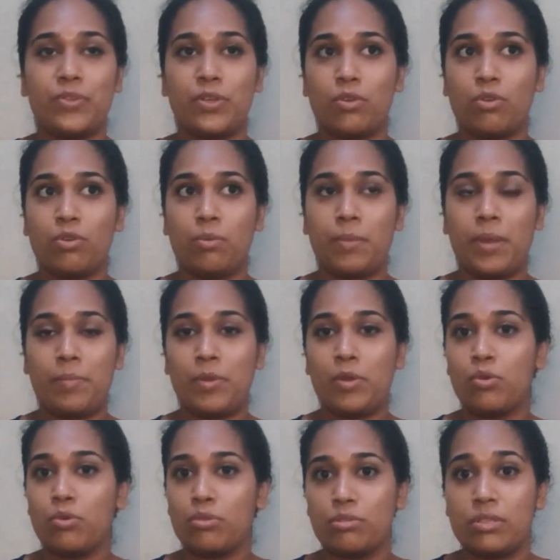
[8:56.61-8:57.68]
you know,
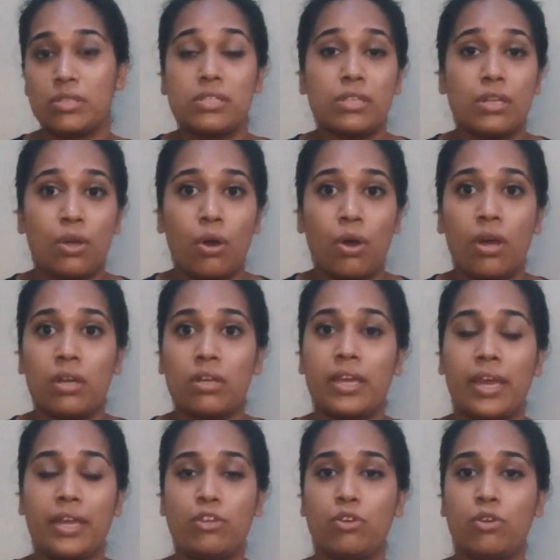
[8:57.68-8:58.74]
maybe go to the
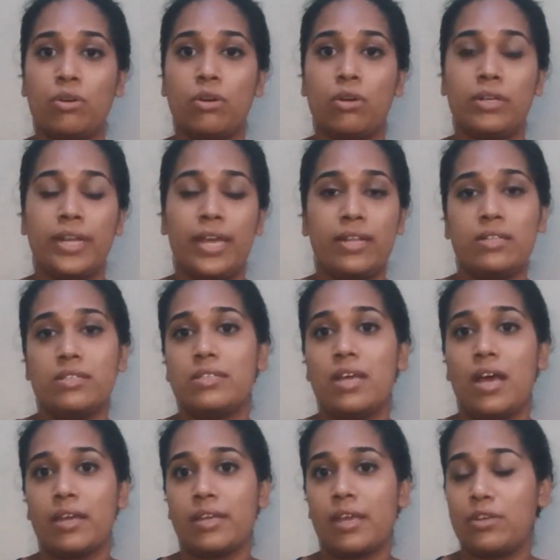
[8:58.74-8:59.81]
salon, get your nails
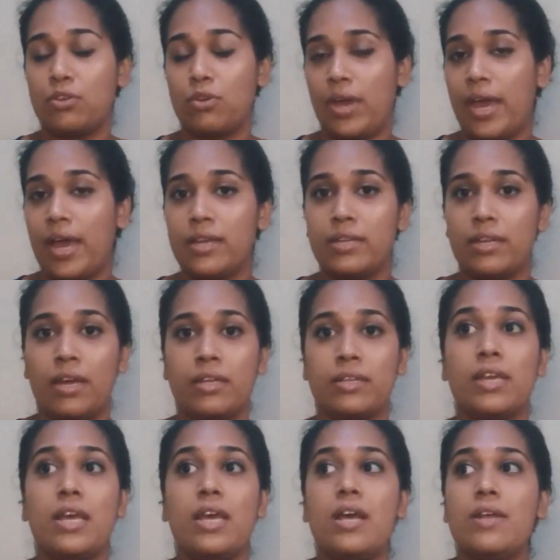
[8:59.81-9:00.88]
done, get your hair done,